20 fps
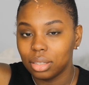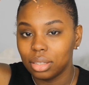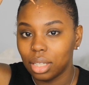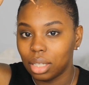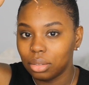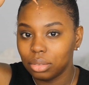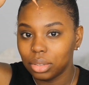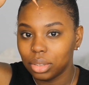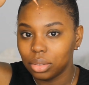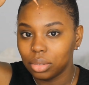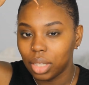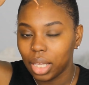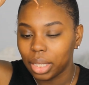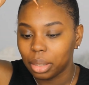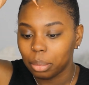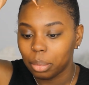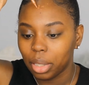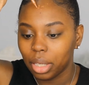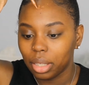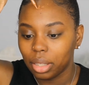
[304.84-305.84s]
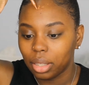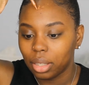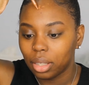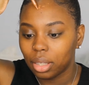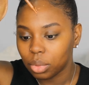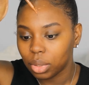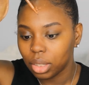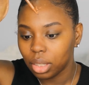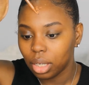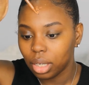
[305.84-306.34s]
Don't do like me.
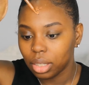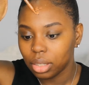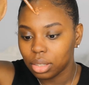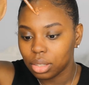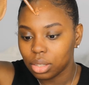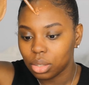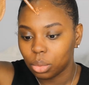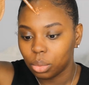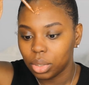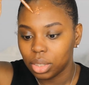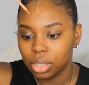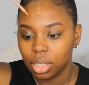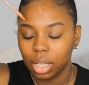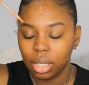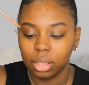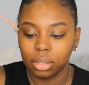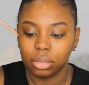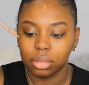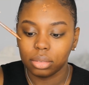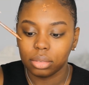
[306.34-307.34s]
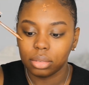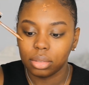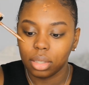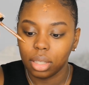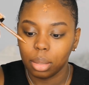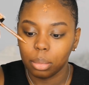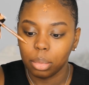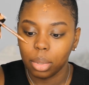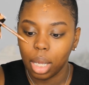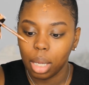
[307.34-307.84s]
Really hard to squeeze out.
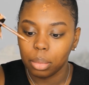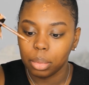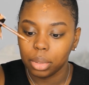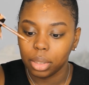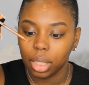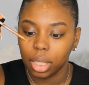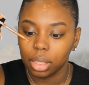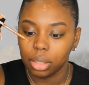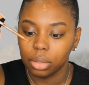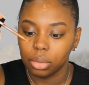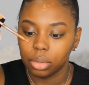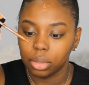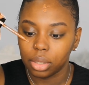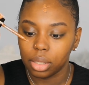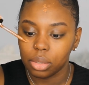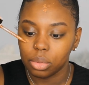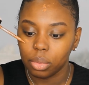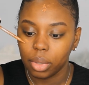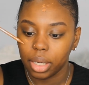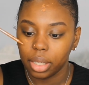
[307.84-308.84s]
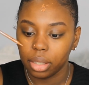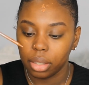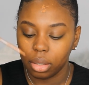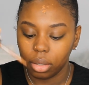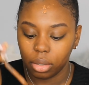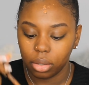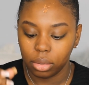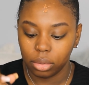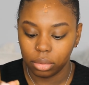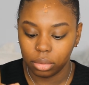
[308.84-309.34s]
I'm probably not doing this right at
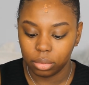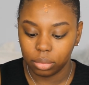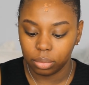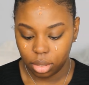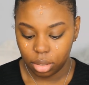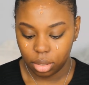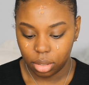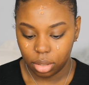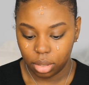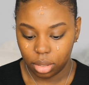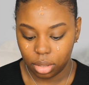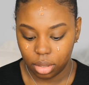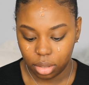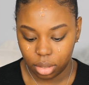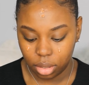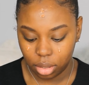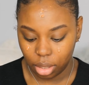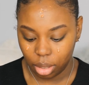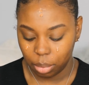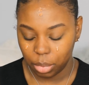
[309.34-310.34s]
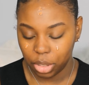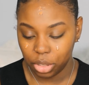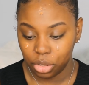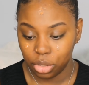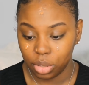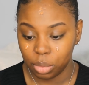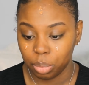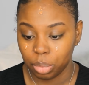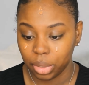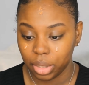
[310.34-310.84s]
all. I'm gonna
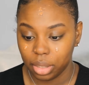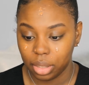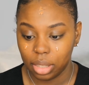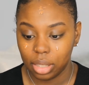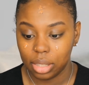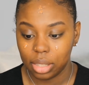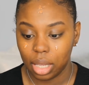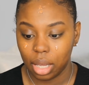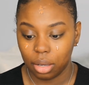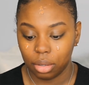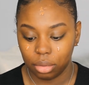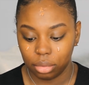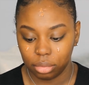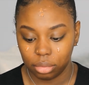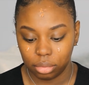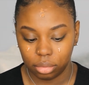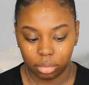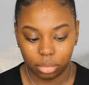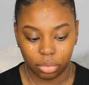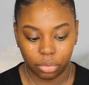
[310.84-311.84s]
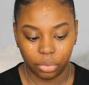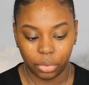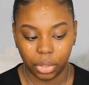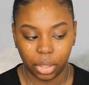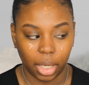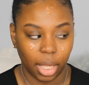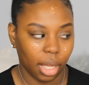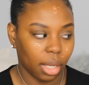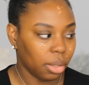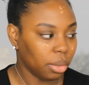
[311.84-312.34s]
just blend this out for
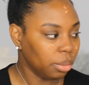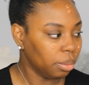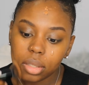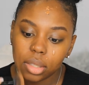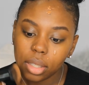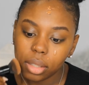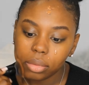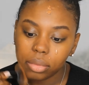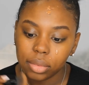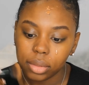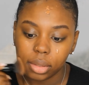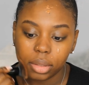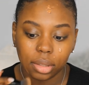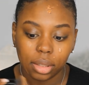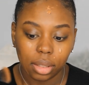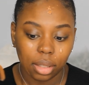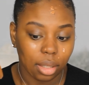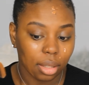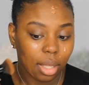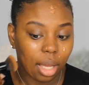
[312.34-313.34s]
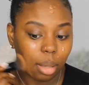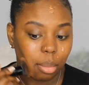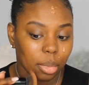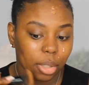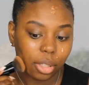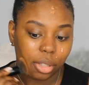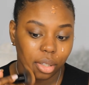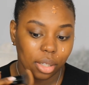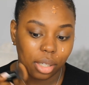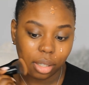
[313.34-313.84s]
now. Definitely a lot
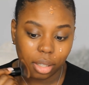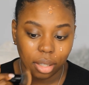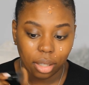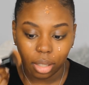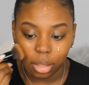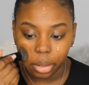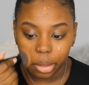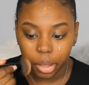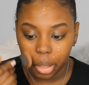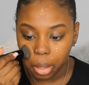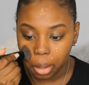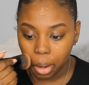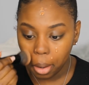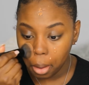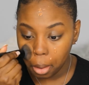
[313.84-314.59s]
better on color.